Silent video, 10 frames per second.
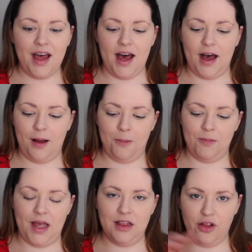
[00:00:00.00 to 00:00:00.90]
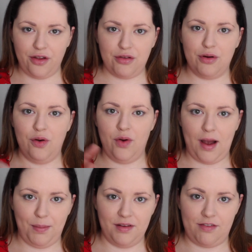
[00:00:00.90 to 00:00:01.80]
and look through a
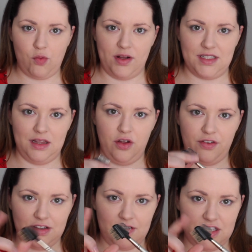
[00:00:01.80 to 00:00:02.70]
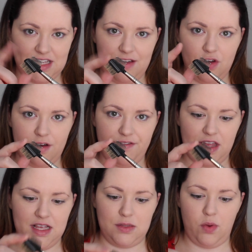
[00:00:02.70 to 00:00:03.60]
couple of different ones and look and see if you can
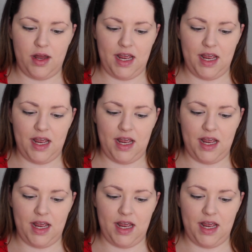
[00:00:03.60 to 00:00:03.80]
find this one,